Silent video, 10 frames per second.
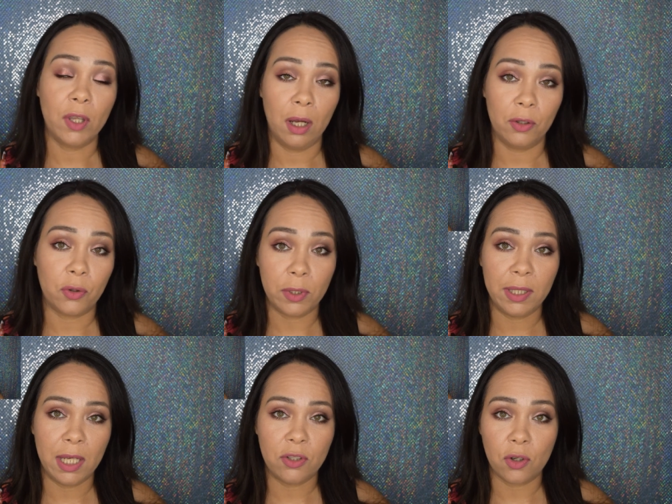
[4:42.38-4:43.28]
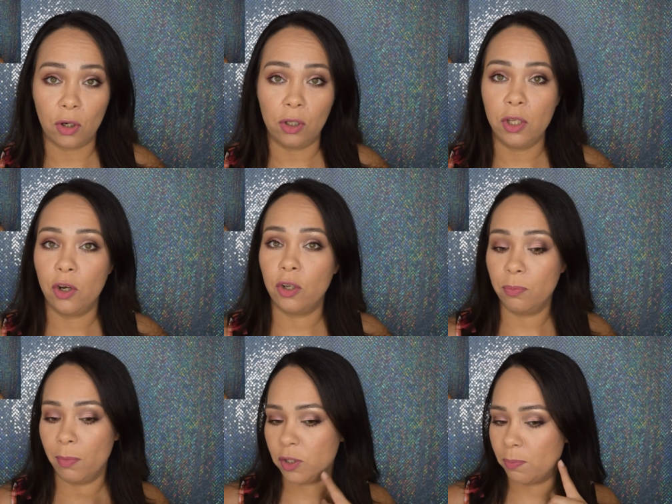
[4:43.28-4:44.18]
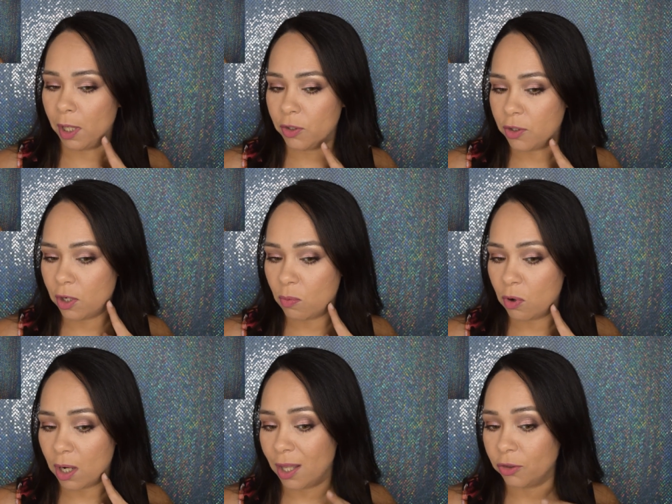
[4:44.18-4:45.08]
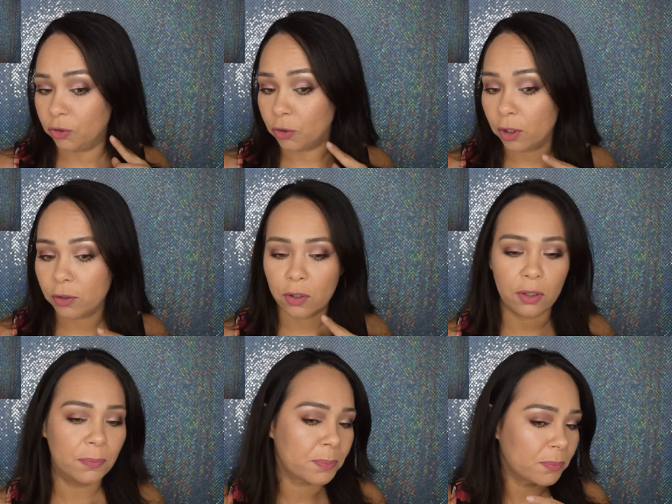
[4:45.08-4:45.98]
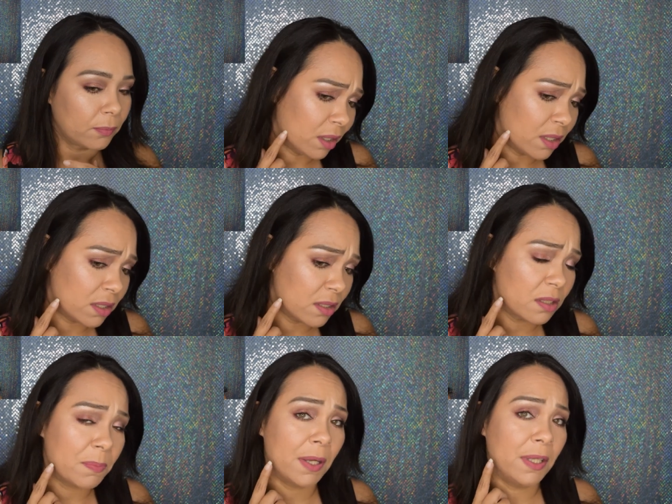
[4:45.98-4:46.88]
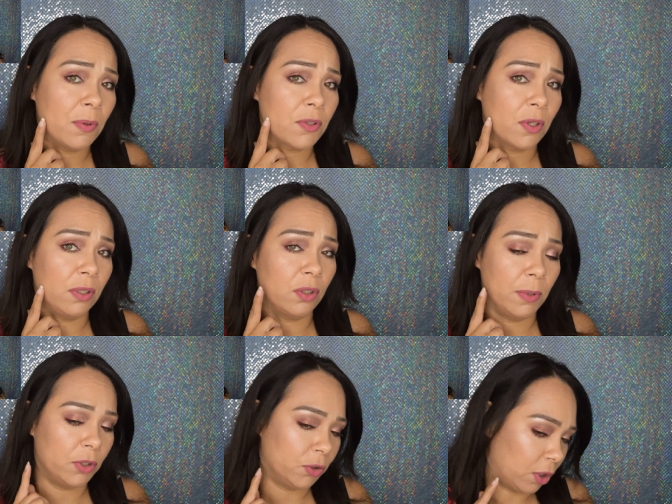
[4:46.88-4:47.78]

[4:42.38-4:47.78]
Uh, three days earlier, my spots here were a lot darker. This is a spot that was a little bit